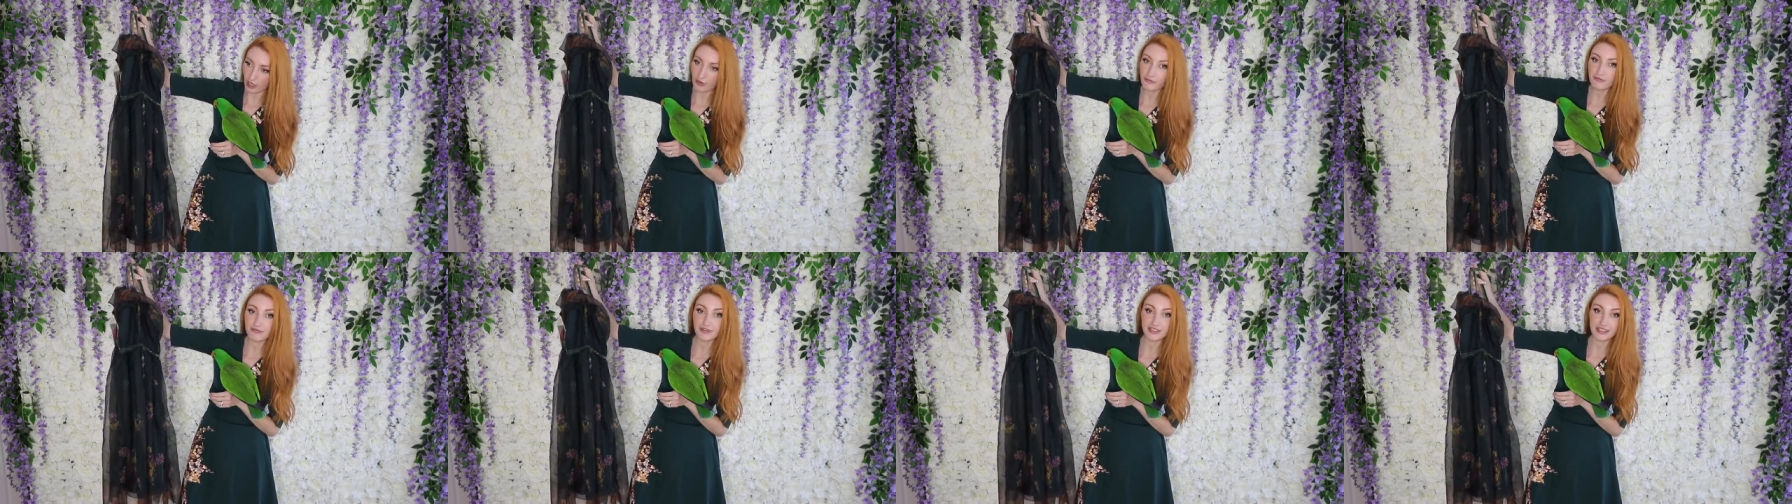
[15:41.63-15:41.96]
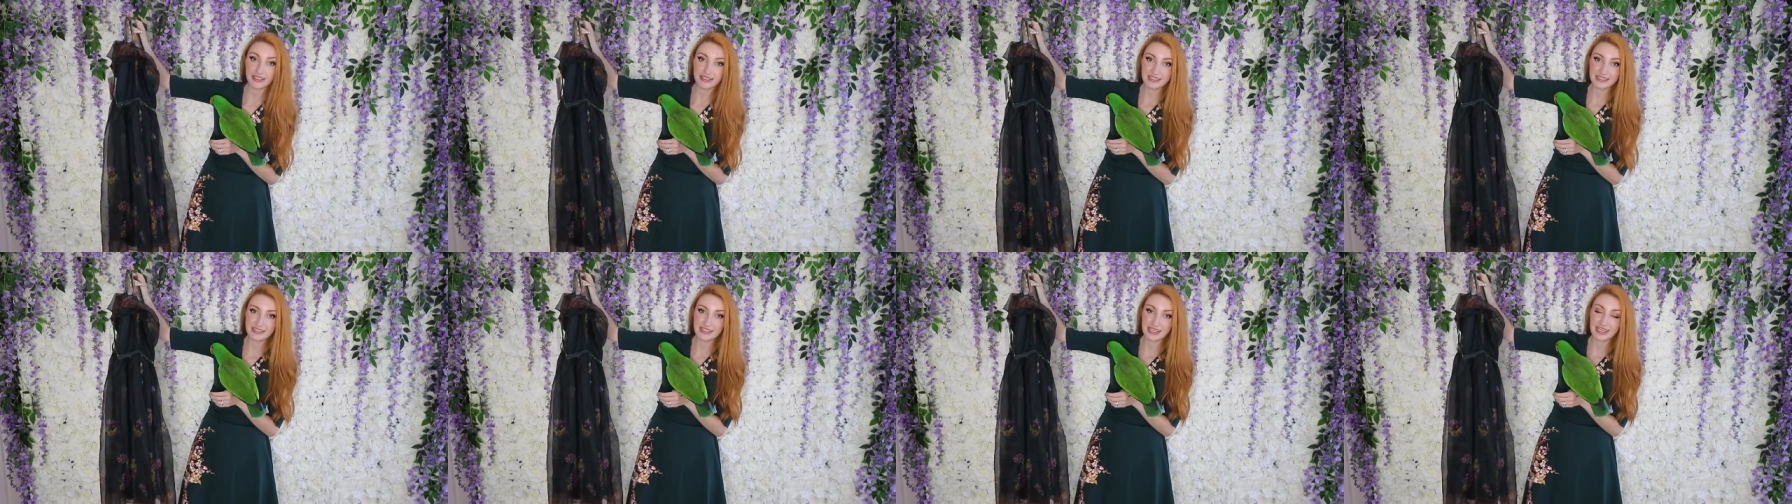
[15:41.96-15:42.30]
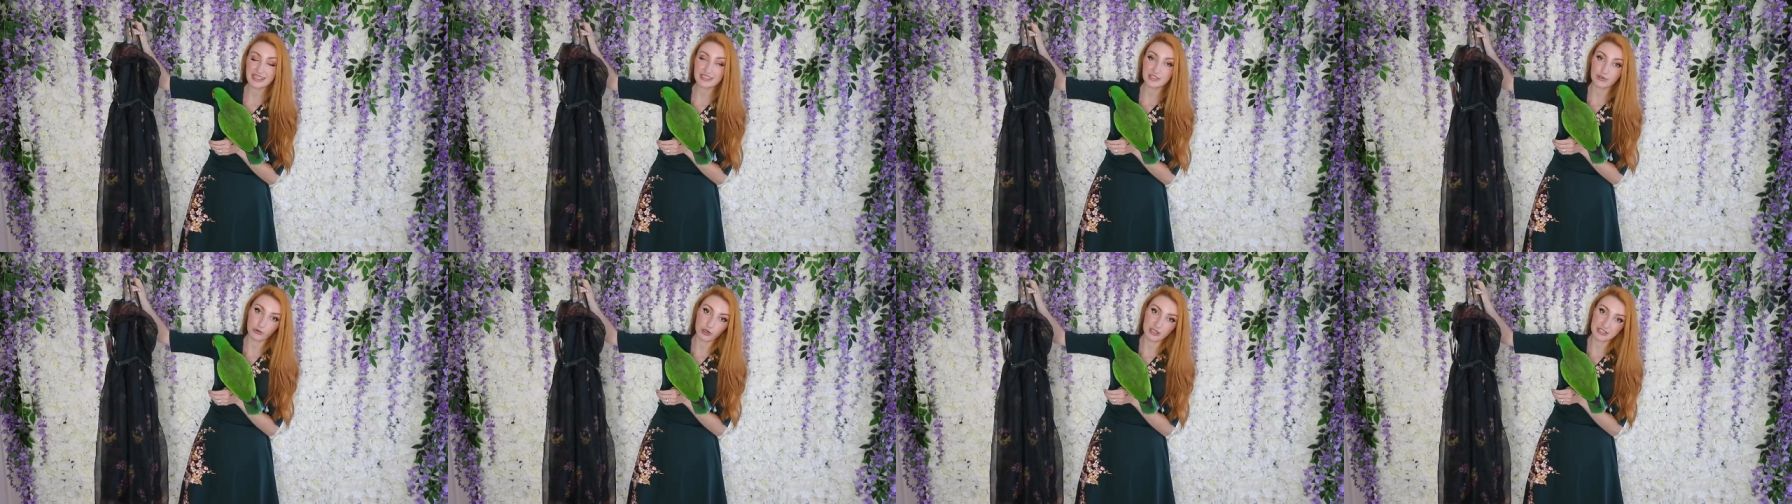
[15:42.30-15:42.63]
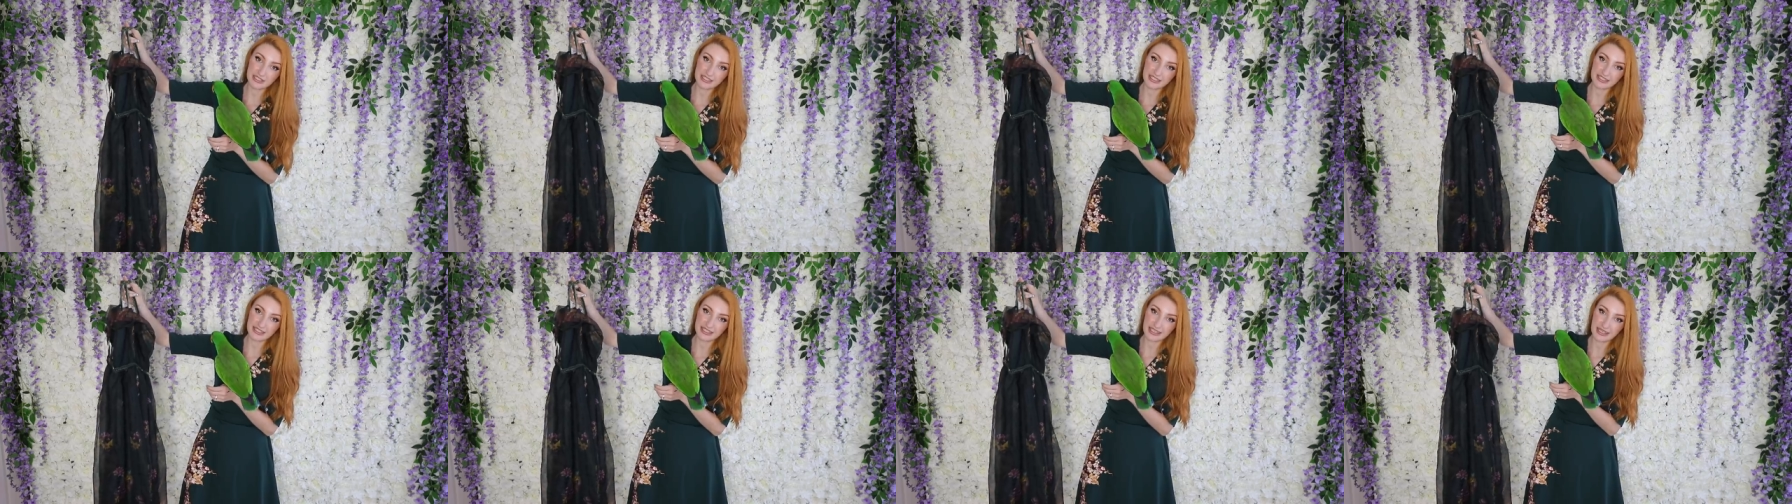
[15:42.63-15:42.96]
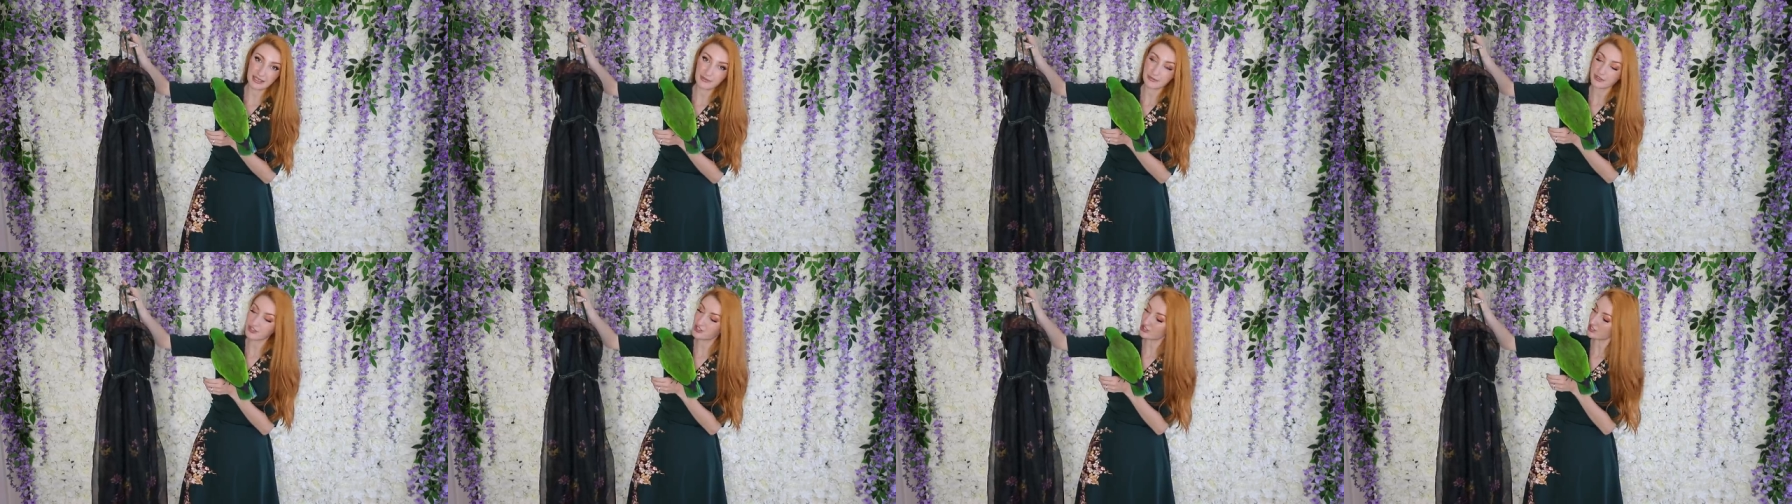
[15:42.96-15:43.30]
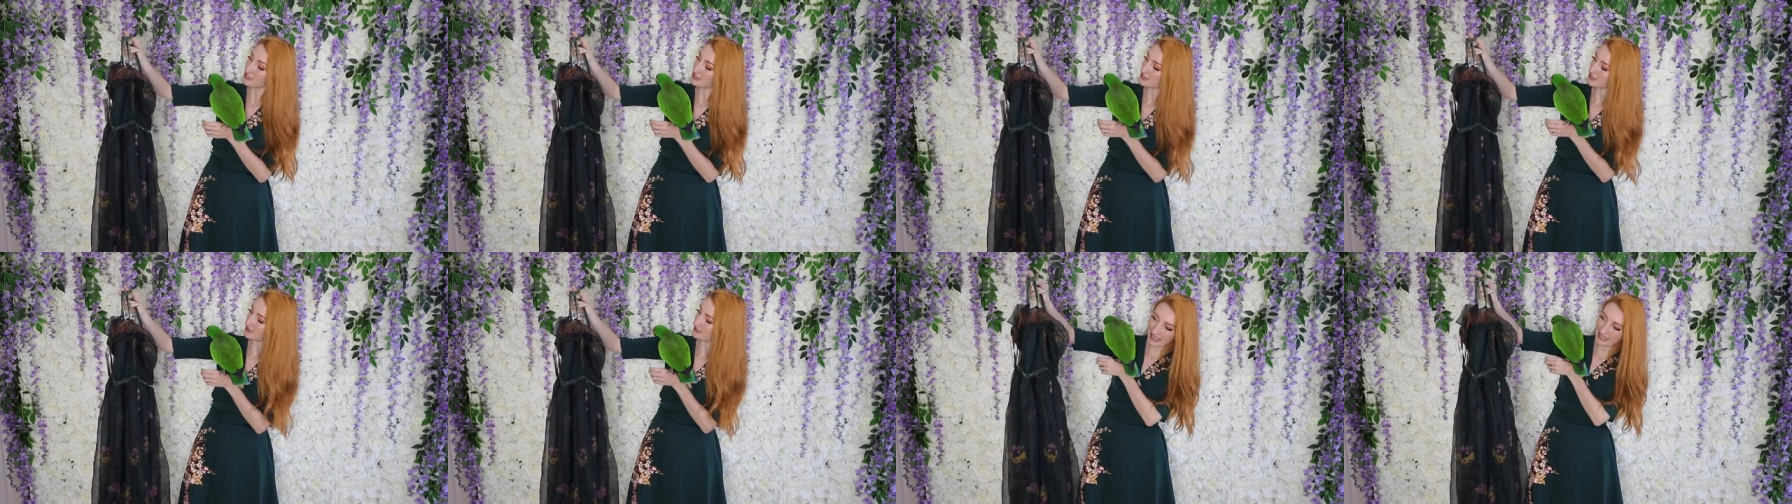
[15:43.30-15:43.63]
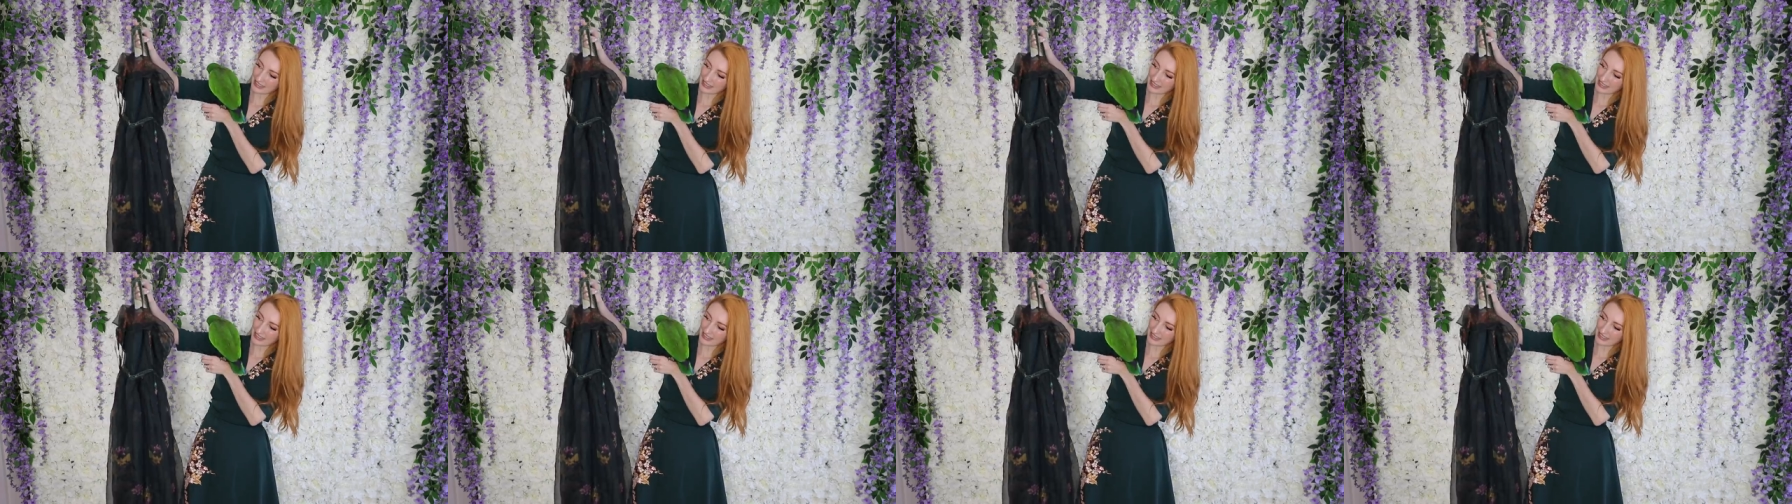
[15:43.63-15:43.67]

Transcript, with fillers: obvious as it was in the images,